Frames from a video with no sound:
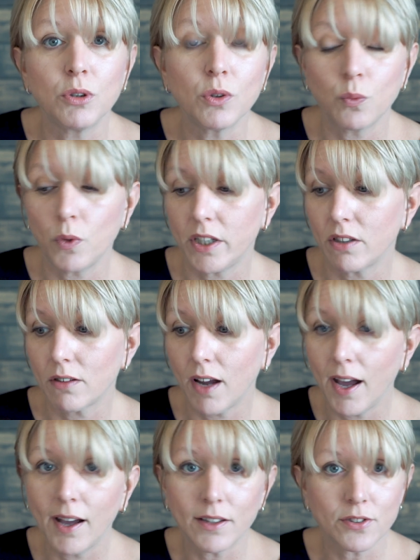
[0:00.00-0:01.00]
You can weigh your
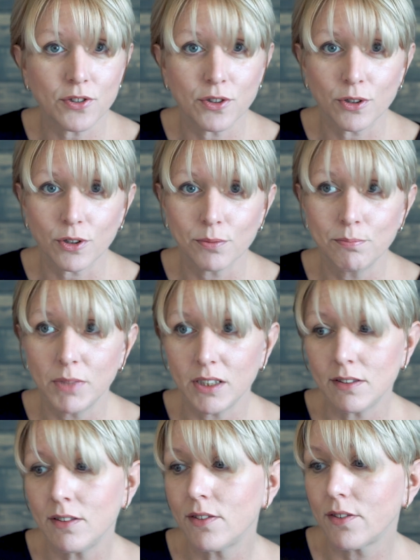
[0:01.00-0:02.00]
hats, your
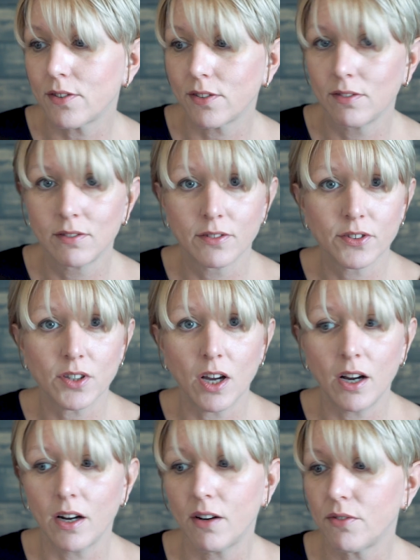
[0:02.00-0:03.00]
mittens,
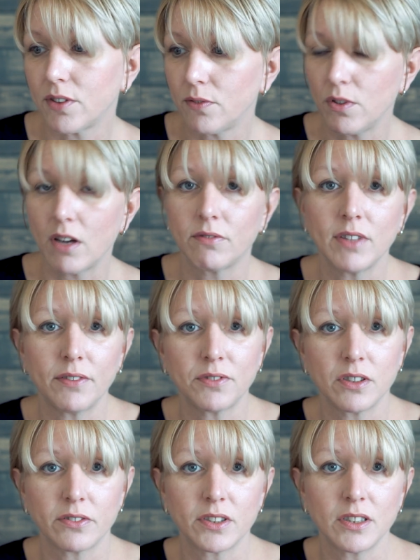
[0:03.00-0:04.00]
scarves, if you have
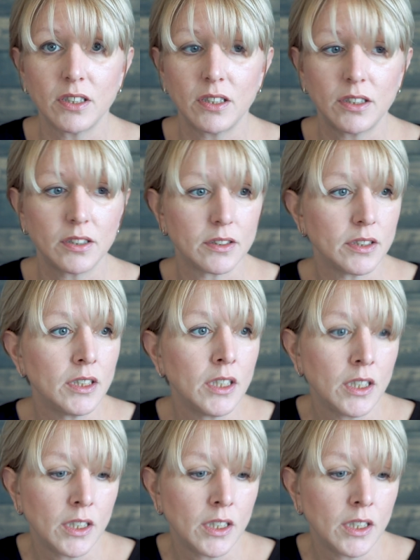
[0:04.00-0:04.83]
leftover yarn,